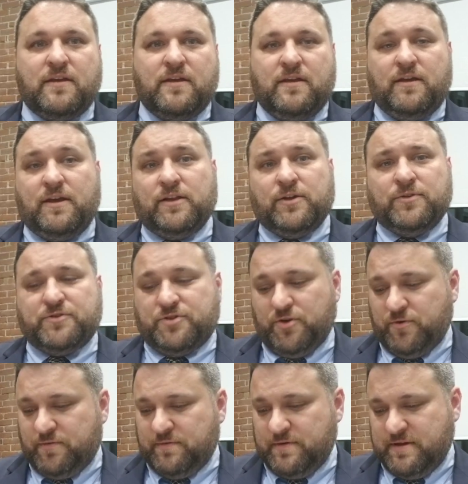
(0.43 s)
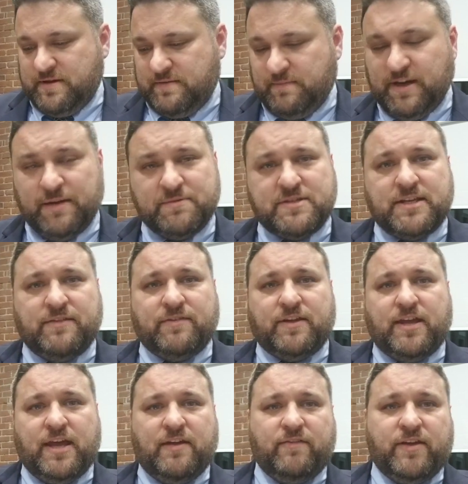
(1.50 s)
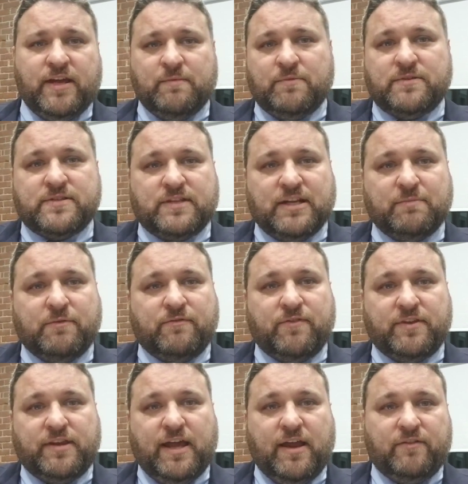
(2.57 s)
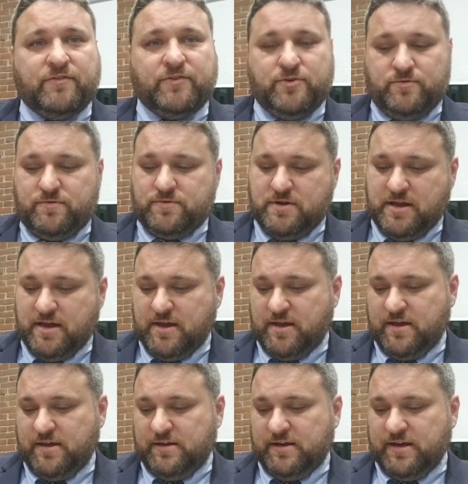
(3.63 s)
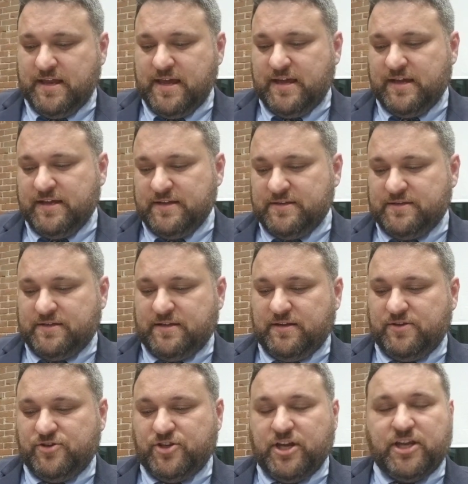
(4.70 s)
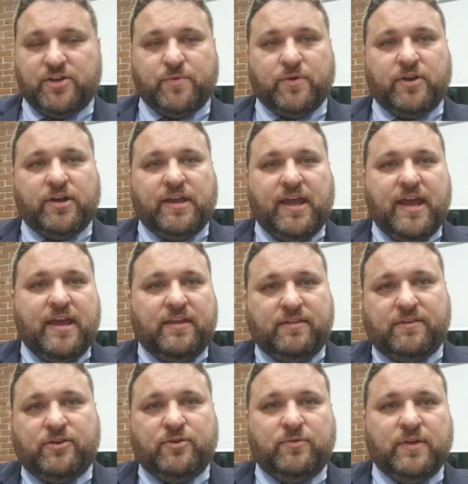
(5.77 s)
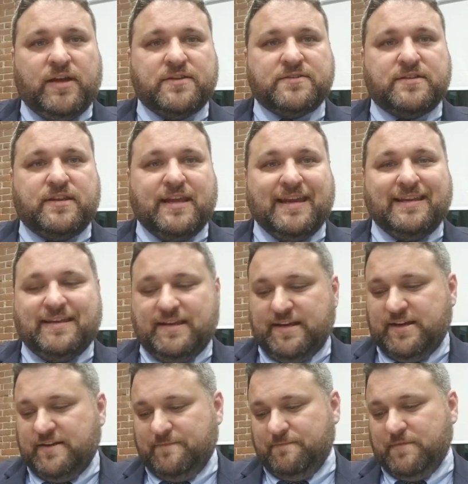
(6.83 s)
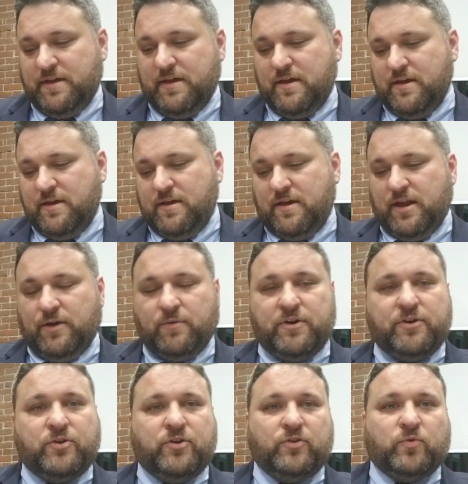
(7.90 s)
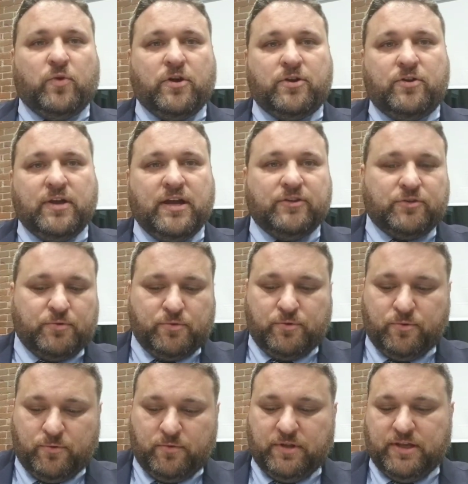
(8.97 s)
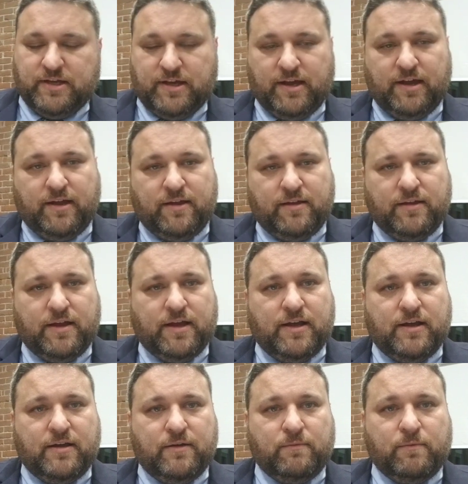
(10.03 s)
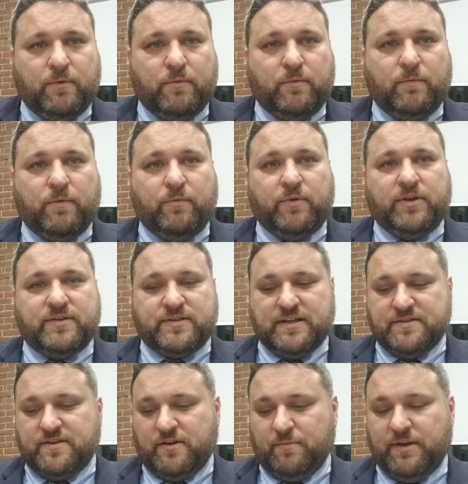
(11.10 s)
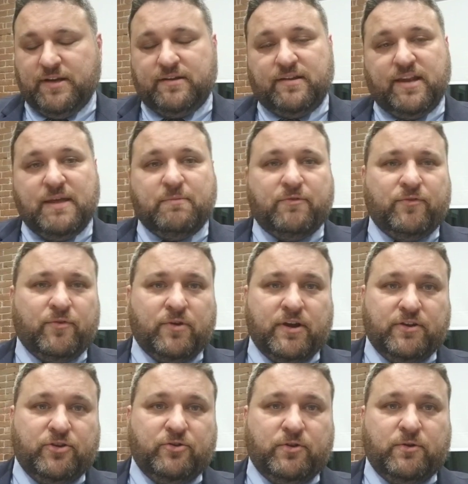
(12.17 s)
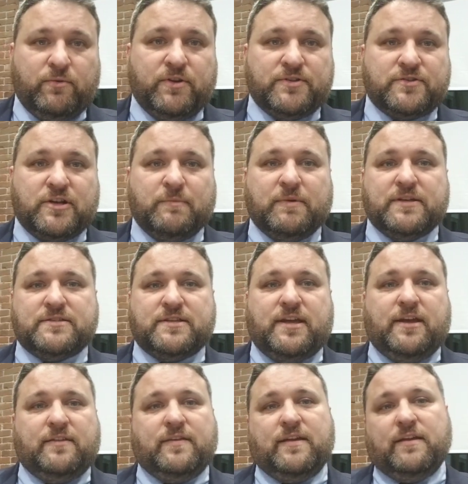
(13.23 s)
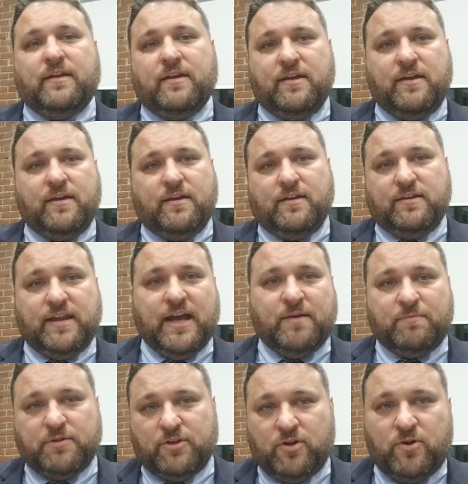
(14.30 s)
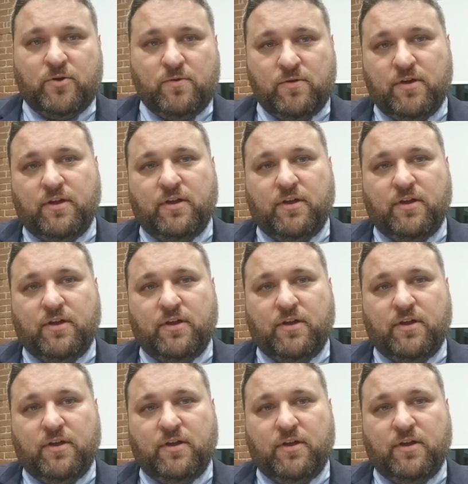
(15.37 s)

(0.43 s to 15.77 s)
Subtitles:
Hello, Stoughton. My name is Stephen Cavey. I'm a selectman for the town of Stoughton. Today is January 8th, 2019. And I wanted to just walk you guys through the what we discussed in our meeting today. Before I do, I want to start by saying that down below,